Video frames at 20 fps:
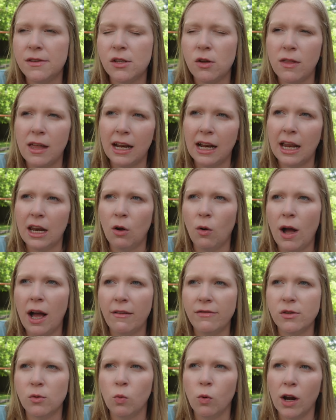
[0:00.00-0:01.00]
so that I don't
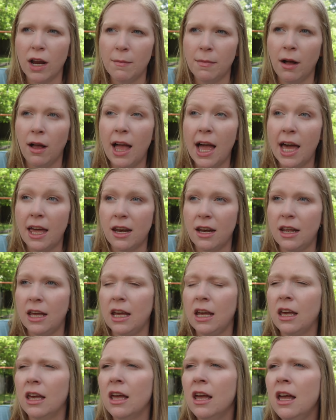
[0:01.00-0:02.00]
have to worry about
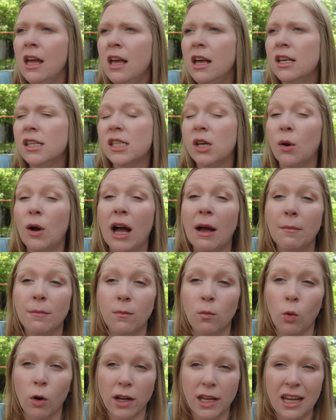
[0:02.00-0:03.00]
editing. So
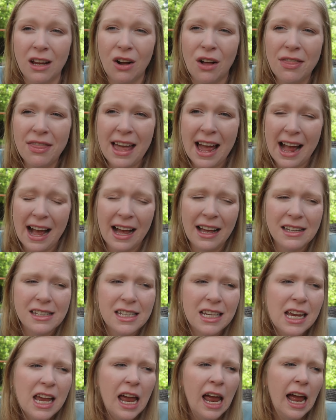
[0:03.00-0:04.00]
I'm working on that.
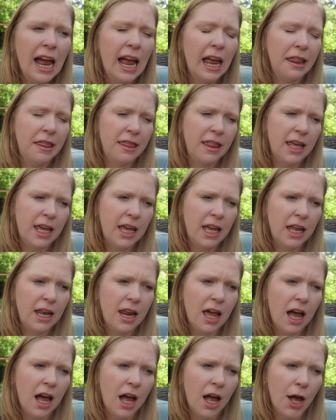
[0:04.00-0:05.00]
And then,
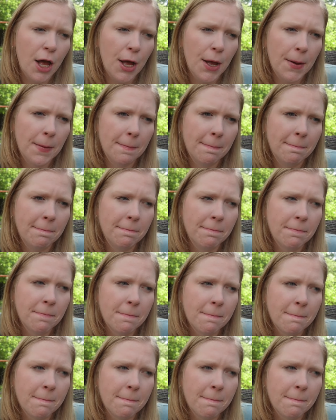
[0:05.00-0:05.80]
um,